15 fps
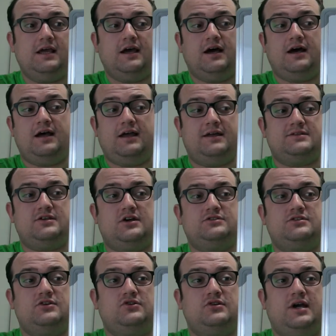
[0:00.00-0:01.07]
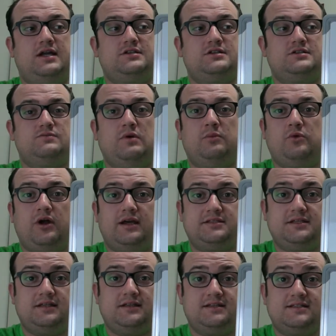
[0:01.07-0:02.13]
It's also not just
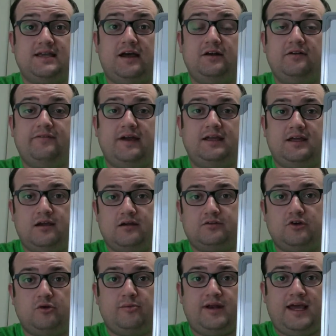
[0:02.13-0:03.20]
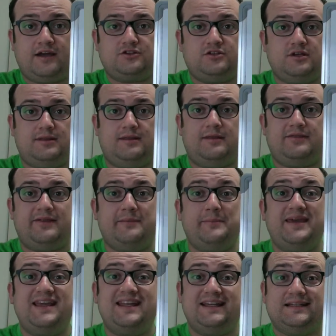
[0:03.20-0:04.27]
memorizing the sound of that character, but actually the
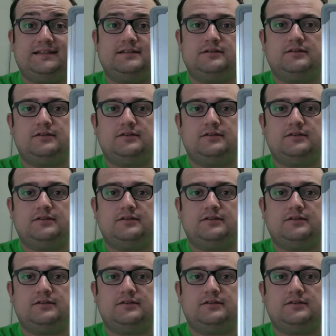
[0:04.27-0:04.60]
meaning.